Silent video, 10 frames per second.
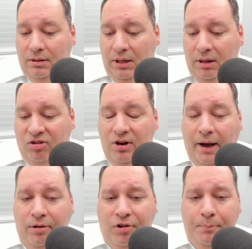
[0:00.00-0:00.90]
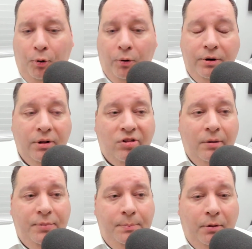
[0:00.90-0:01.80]
It's not as important as
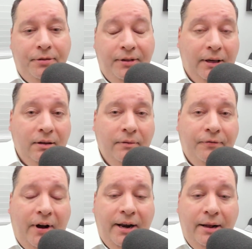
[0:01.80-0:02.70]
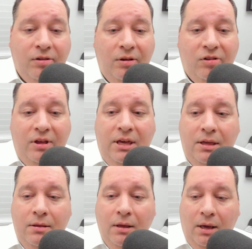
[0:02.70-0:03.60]
some people think.
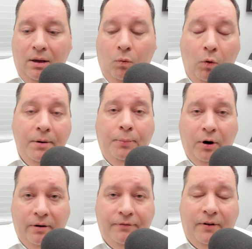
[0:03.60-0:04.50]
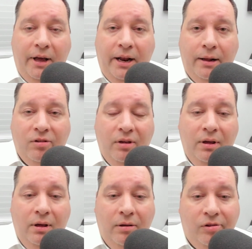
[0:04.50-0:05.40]
One part of finance
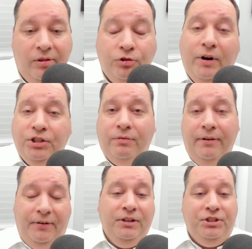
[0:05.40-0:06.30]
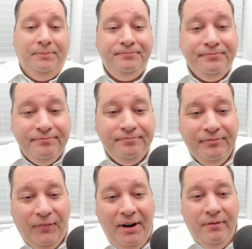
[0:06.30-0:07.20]
is the treasury function,
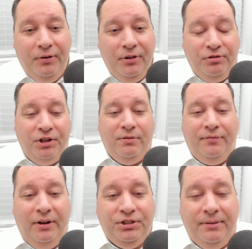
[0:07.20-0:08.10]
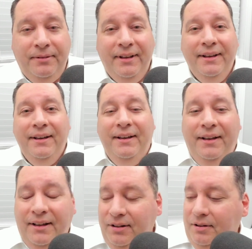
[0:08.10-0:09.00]
right? You've heard of the treasury function?
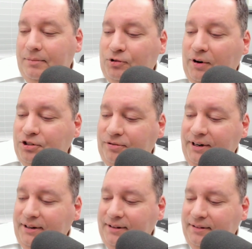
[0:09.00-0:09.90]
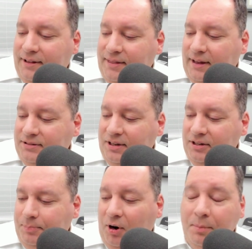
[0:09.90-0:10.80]
Treasury, like that
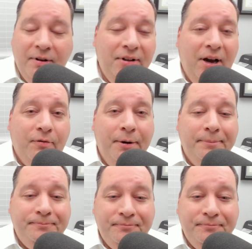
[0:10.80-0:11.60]
department of the government.